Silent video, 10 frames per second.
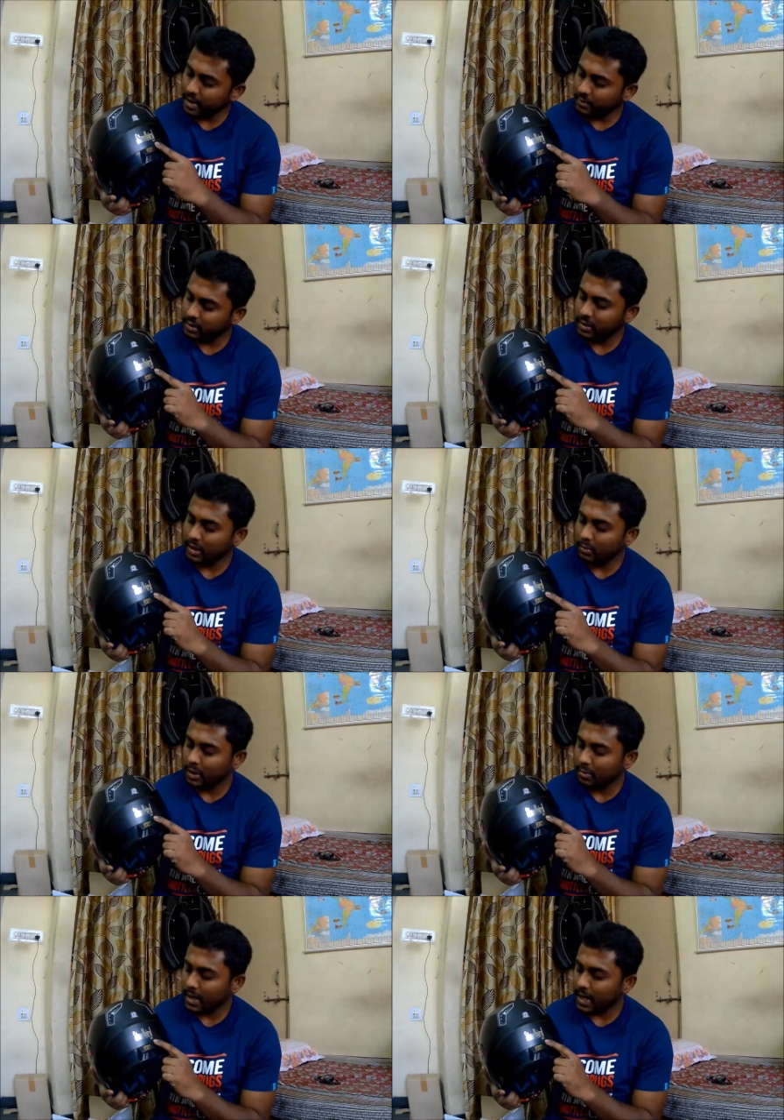have the
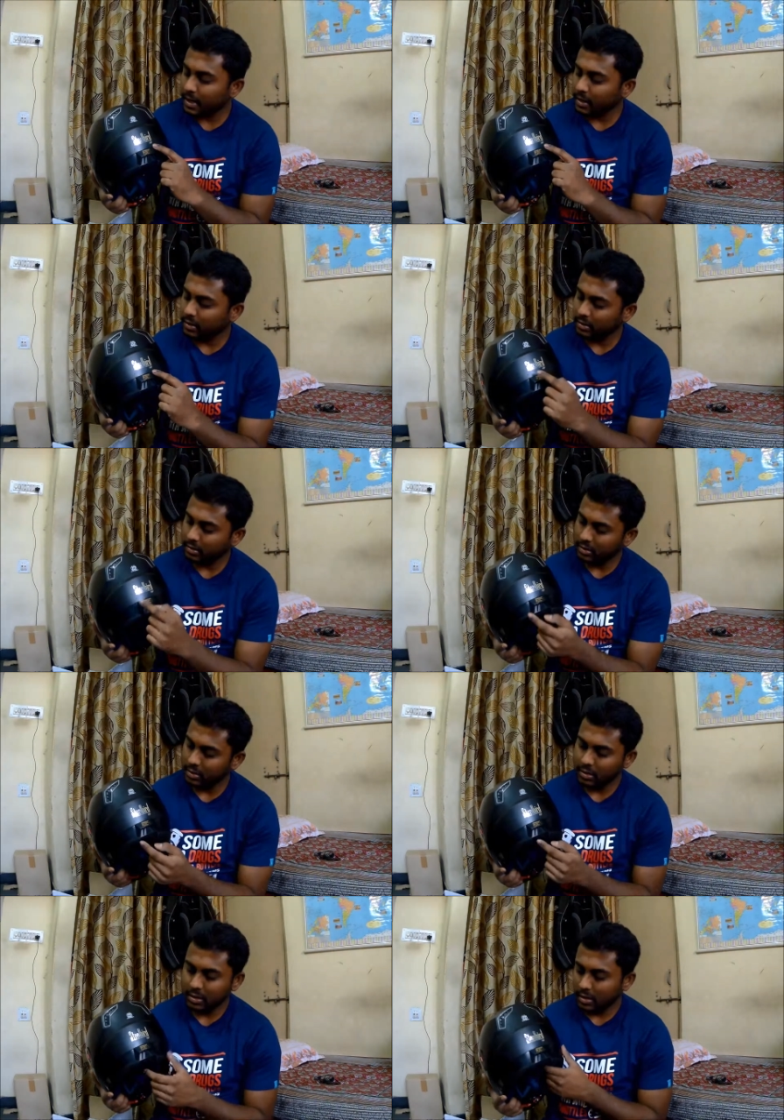Steelbird branding
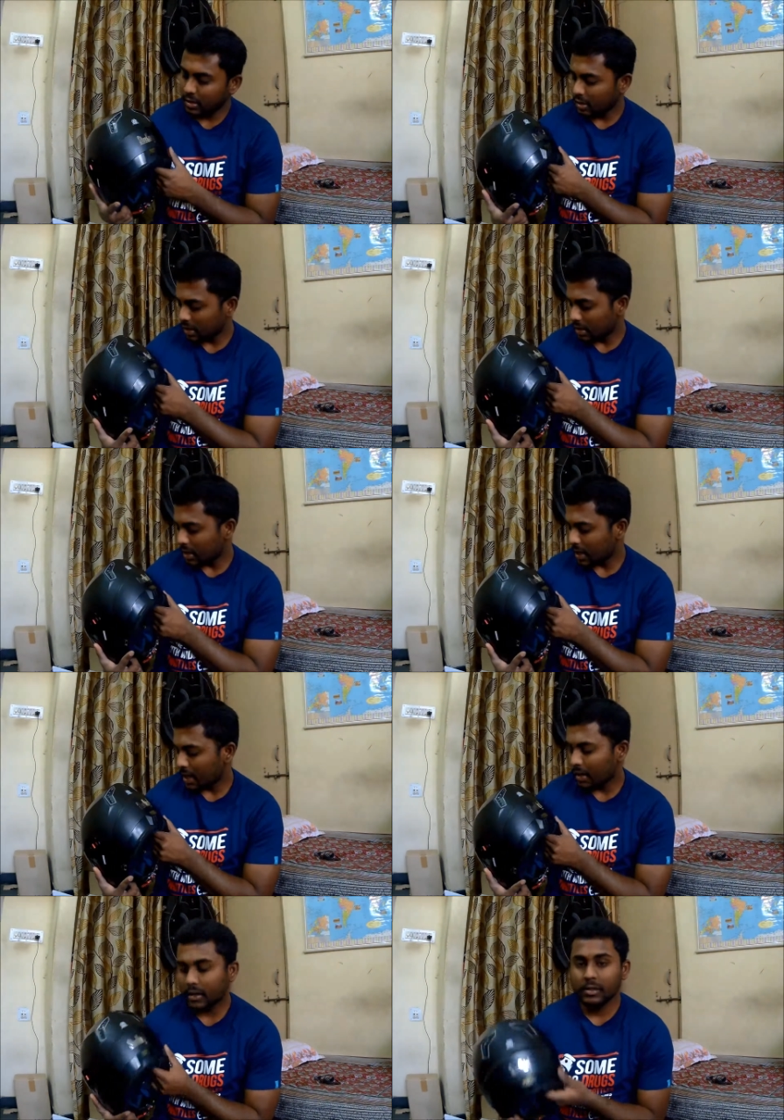
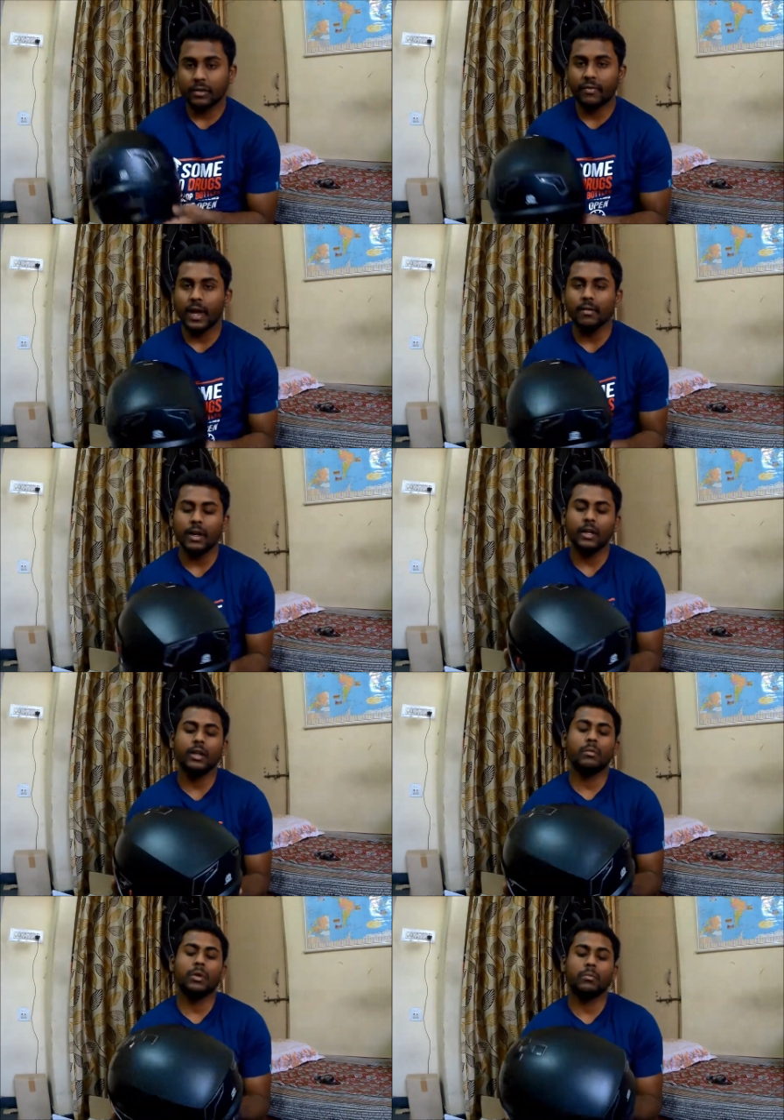and it is a 580
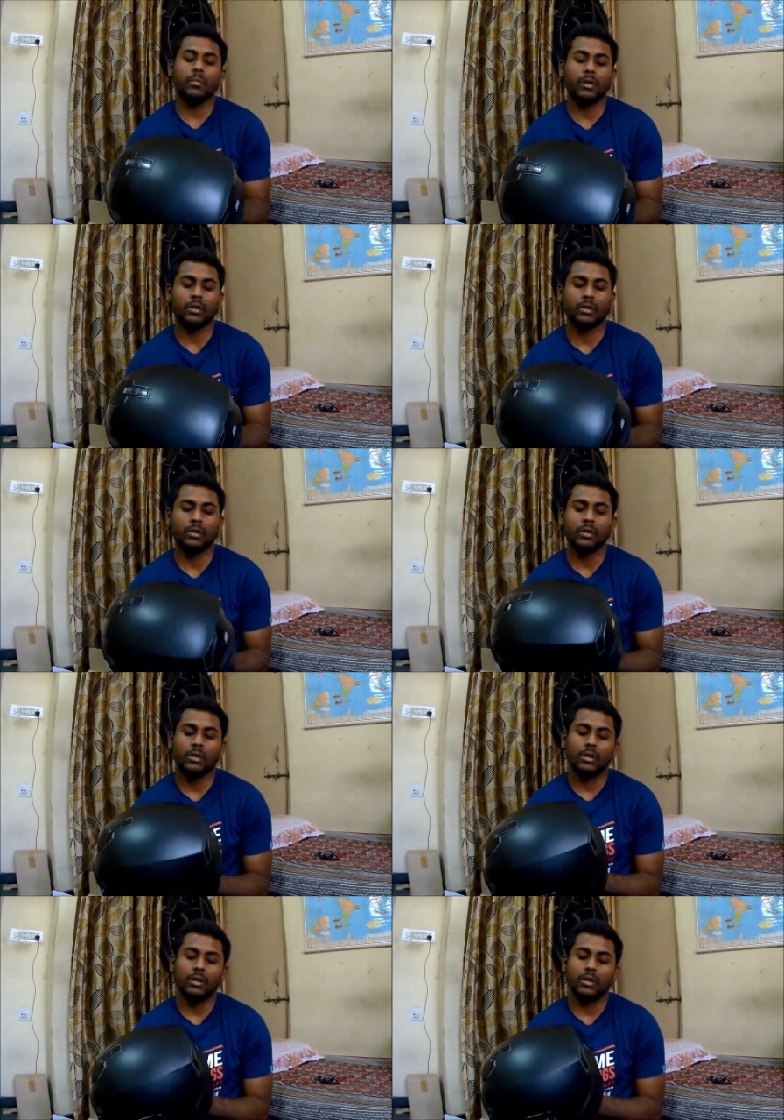mm
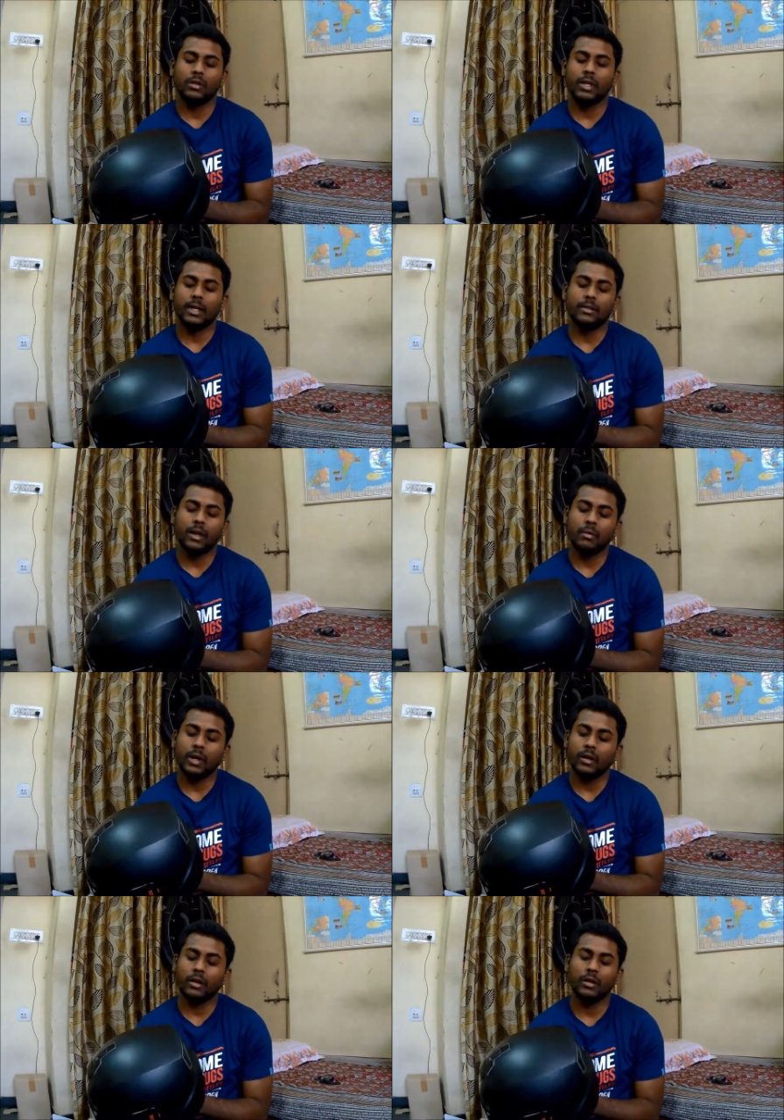size
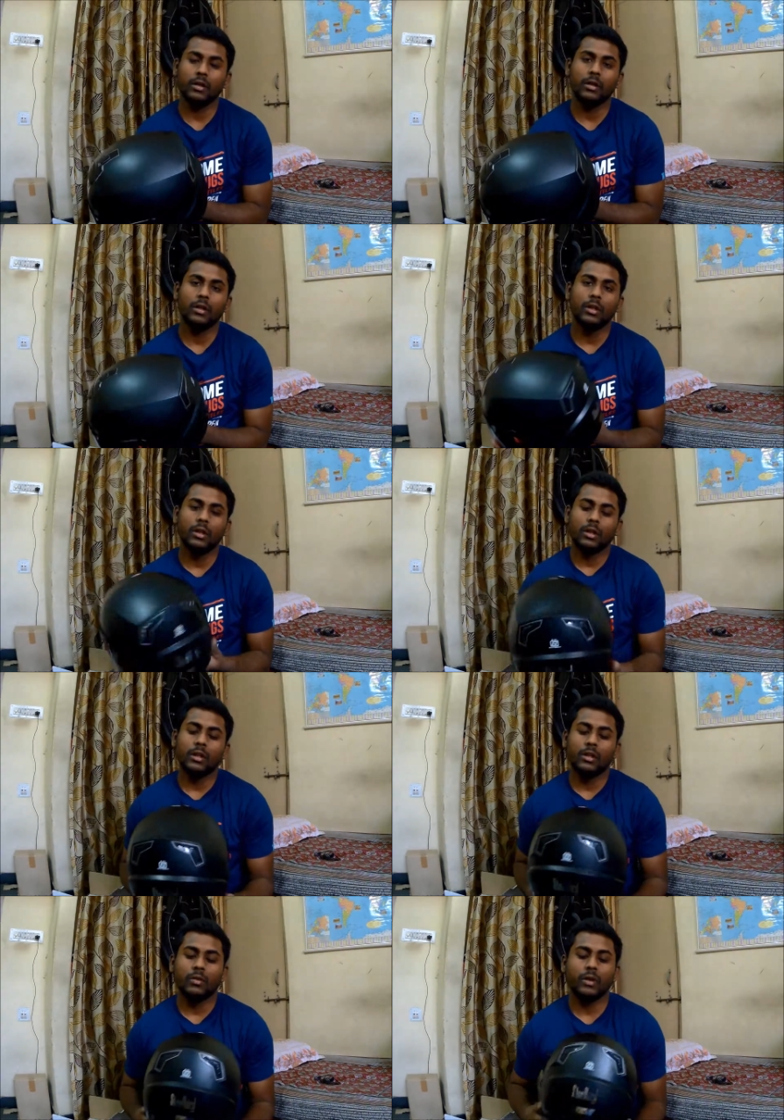helmet
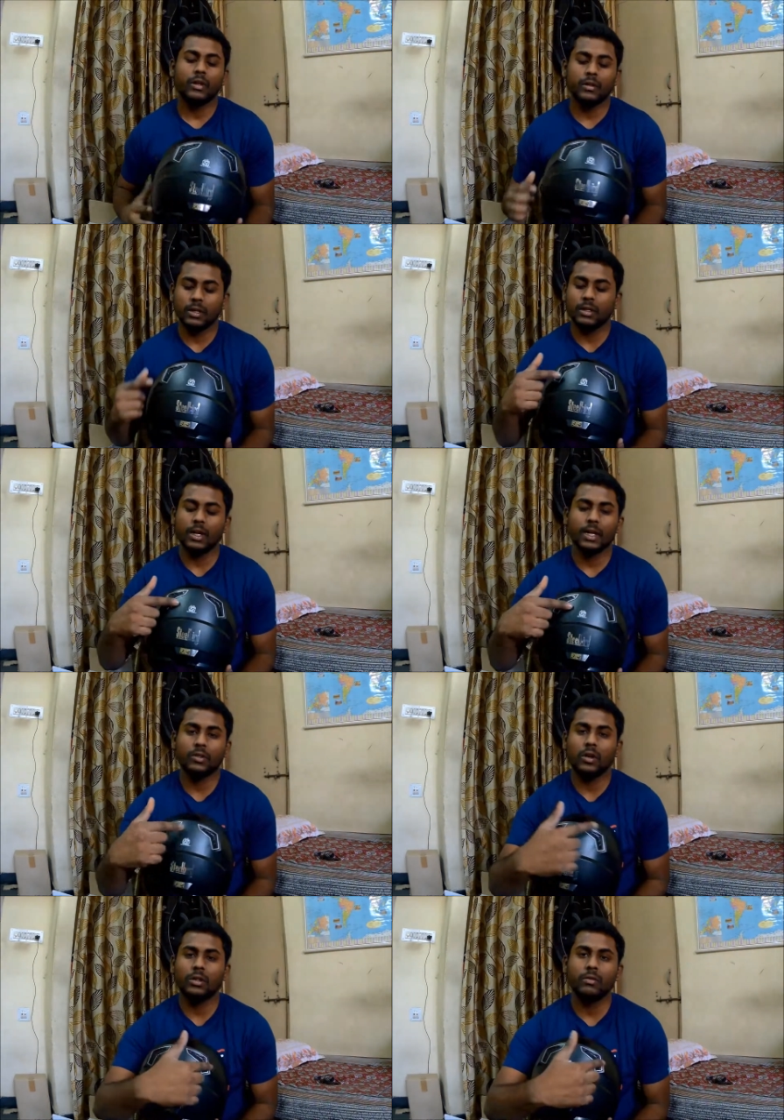we can see the
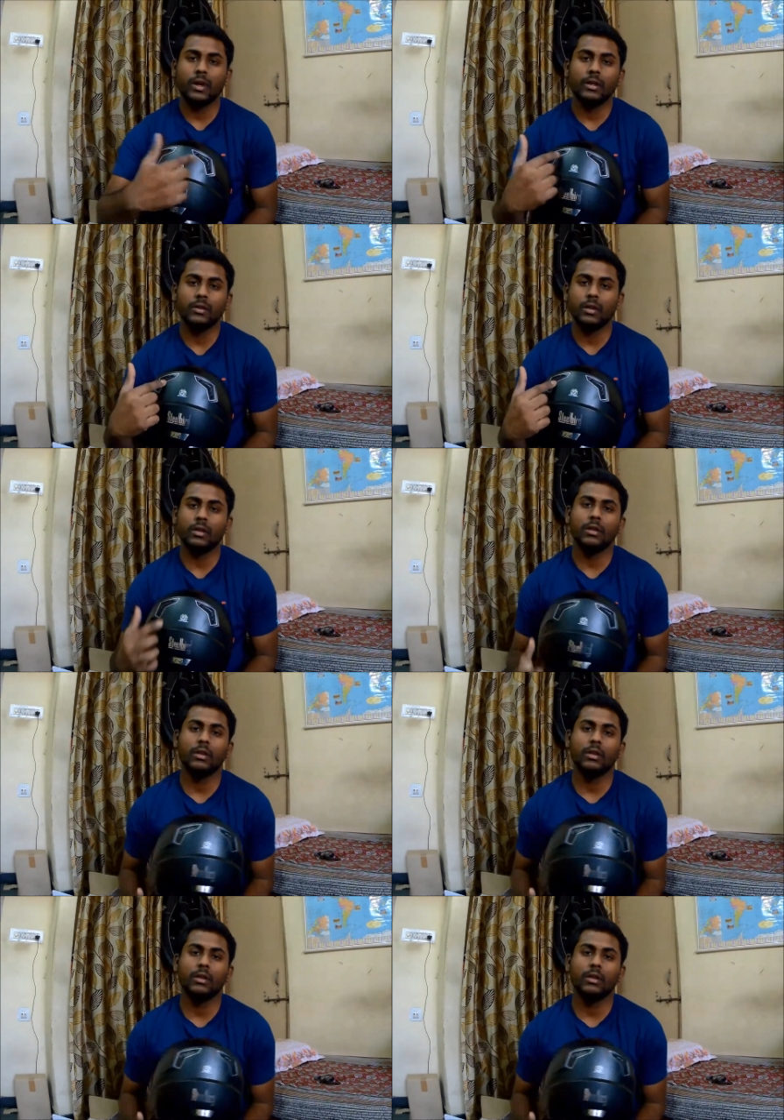exhaust vents here